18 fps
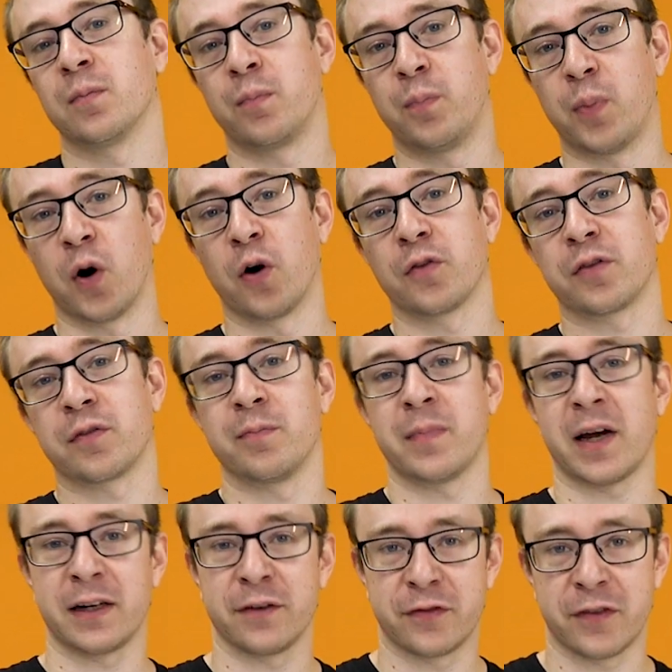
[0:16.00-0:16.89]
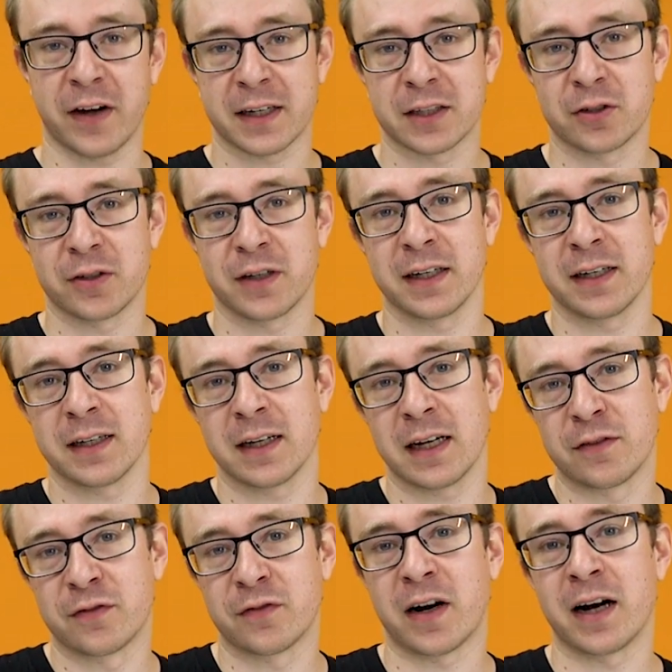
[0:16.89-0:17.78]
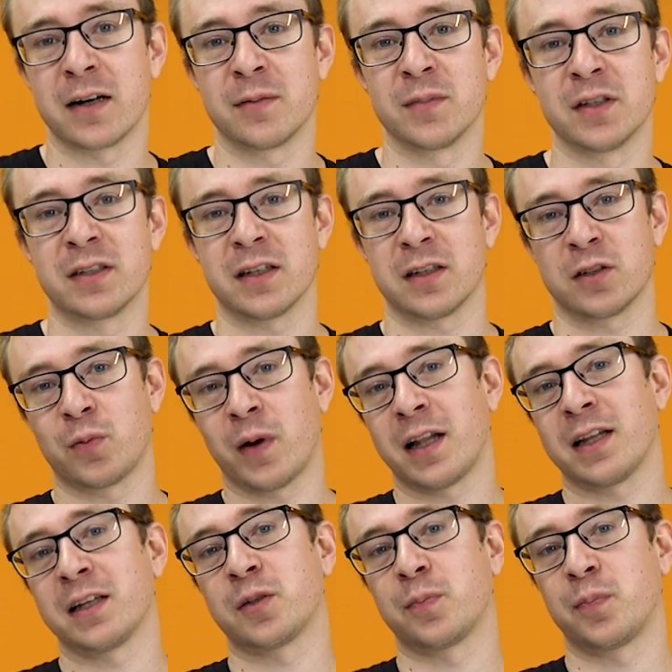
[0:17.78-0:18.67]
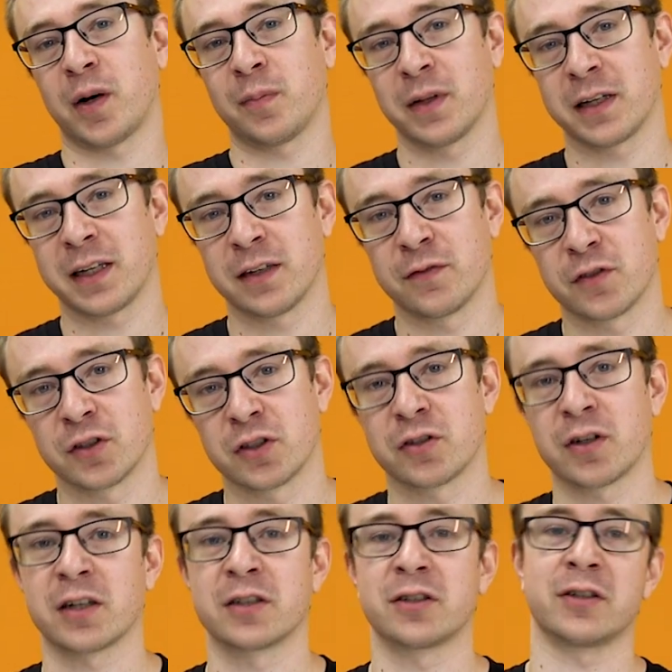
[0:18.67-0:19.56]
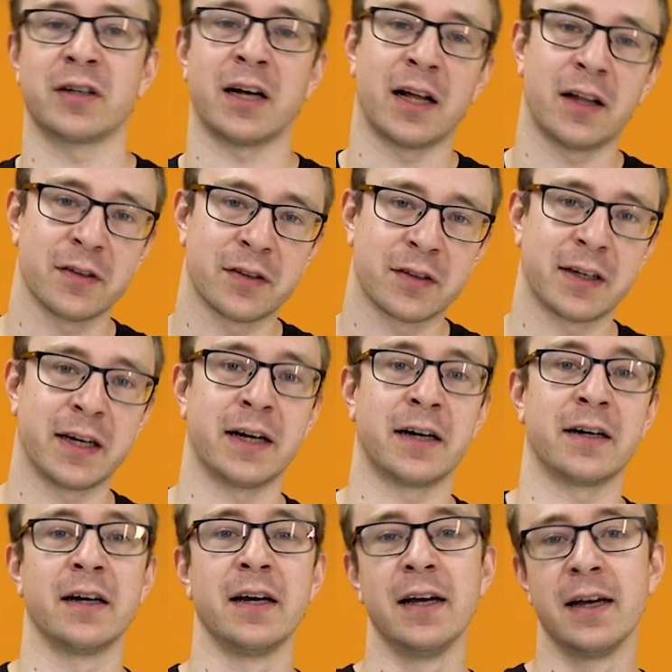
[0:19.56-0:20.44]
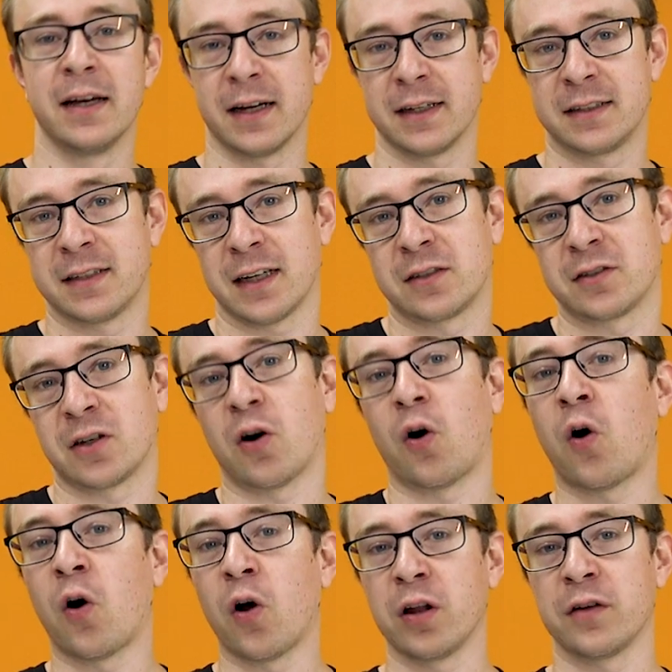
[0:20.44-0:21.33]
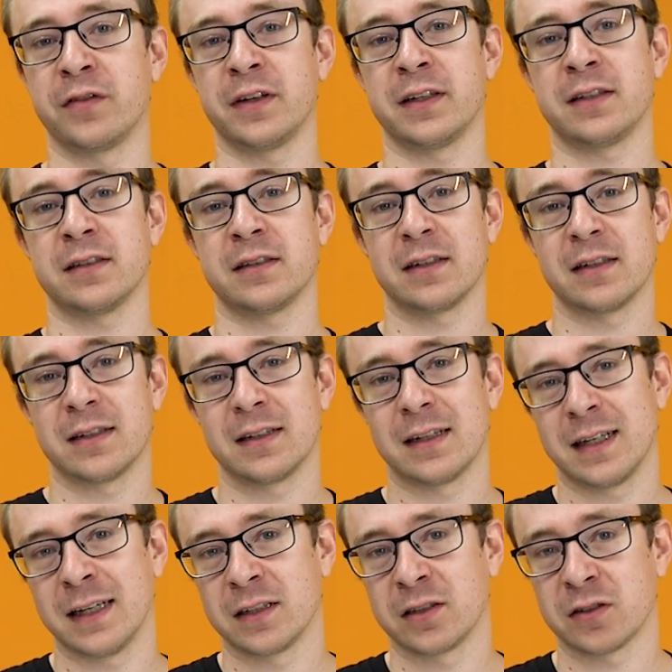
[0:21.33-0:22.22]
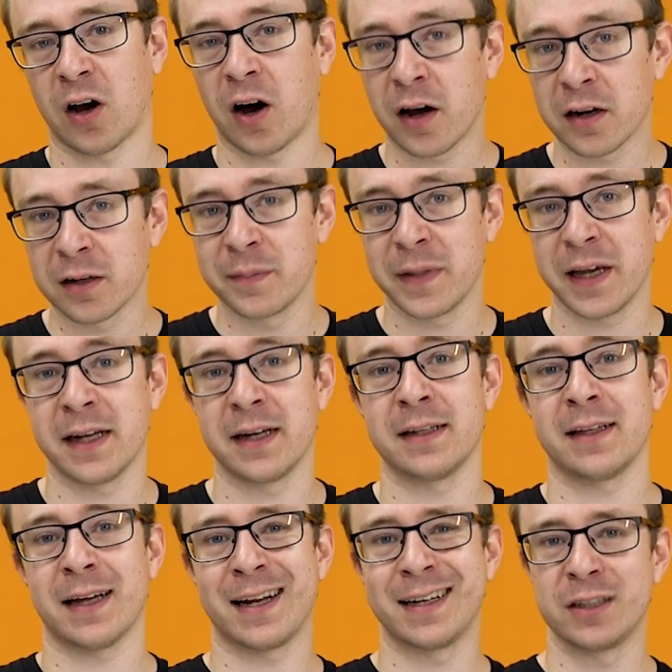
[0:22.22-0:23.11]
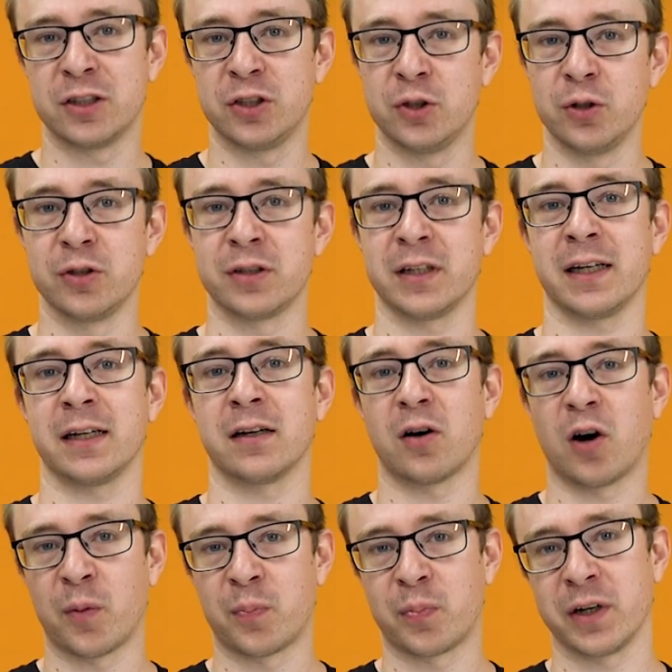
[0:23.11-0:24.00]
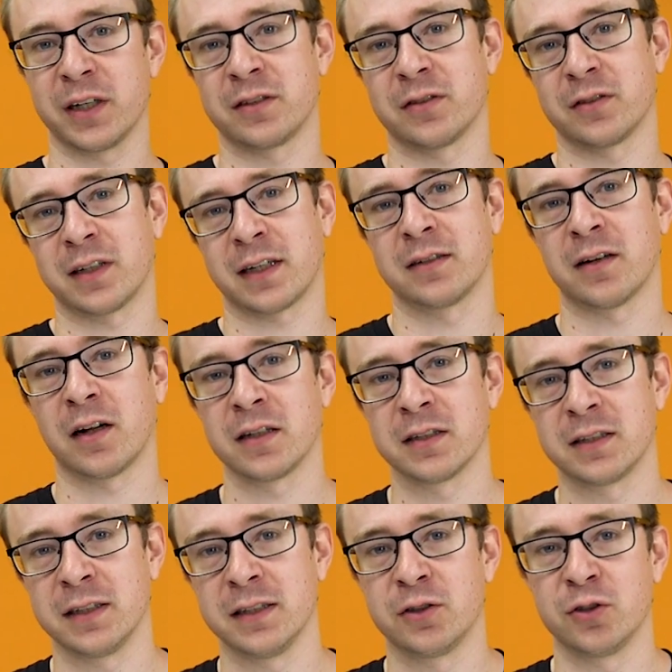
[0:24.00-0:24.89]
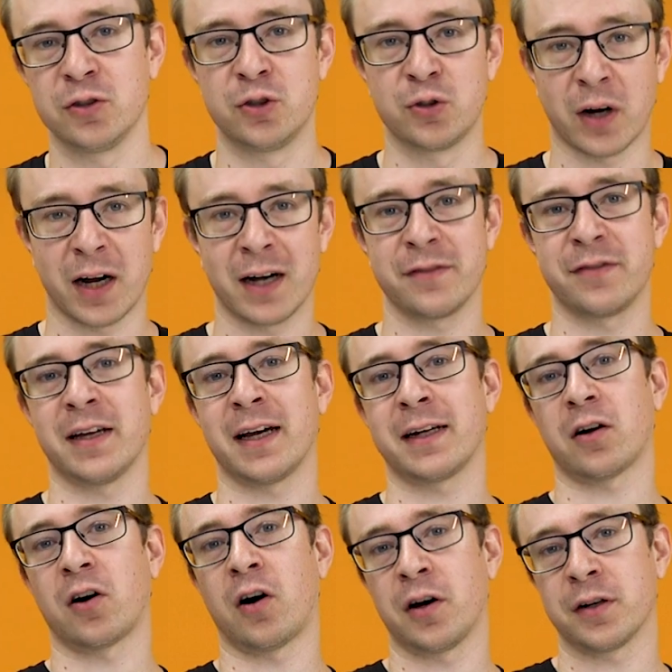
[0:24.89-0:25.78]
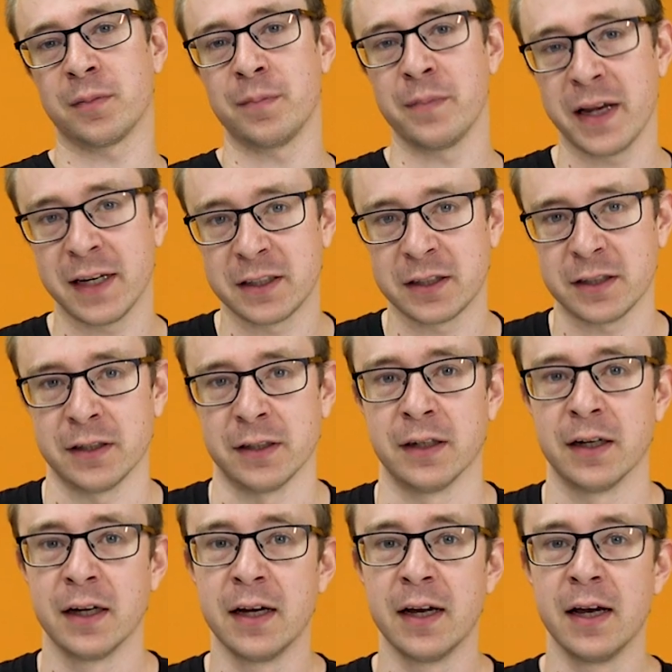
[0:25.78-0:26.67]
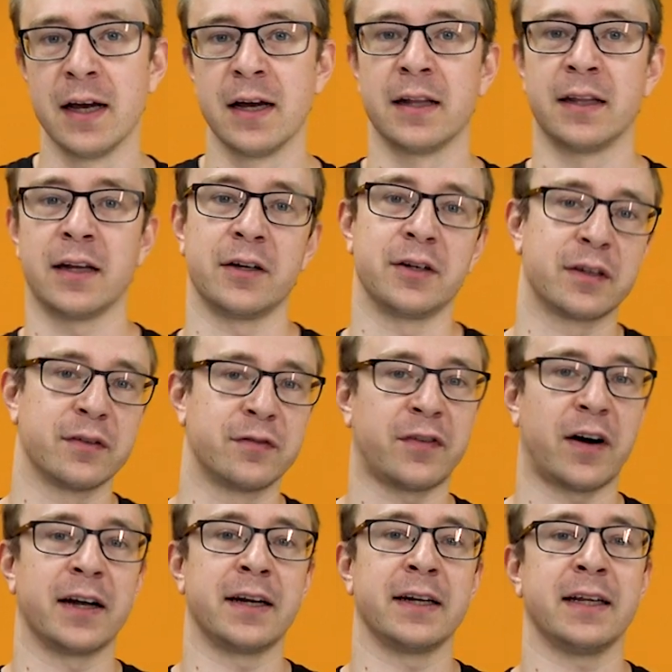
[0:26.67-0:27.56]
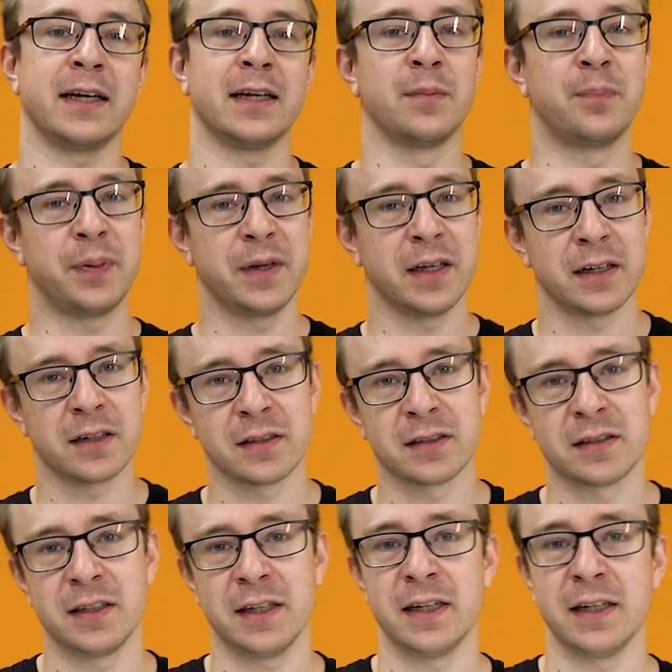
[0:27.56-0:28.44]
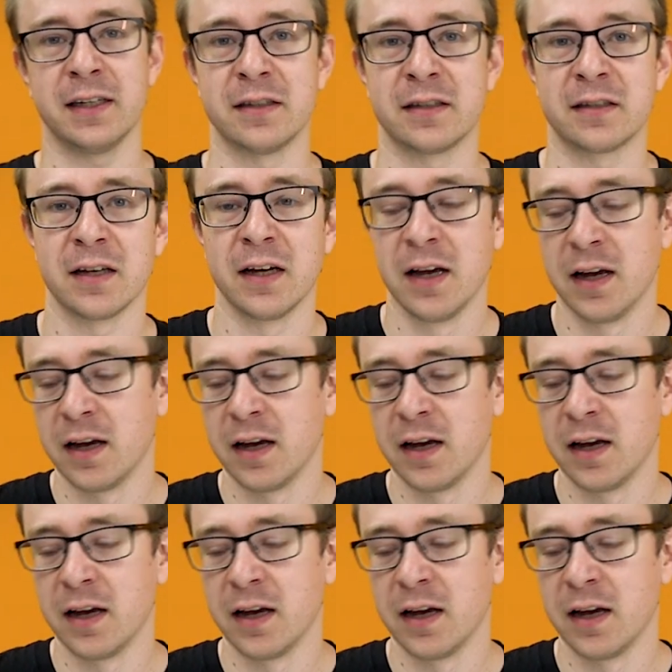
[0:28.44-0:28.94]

both manufacturing environments as well as public infrastructure, healthcare, etc. All of it is automated and is using operational technology to drive that automation. Now you can find it in PLCs,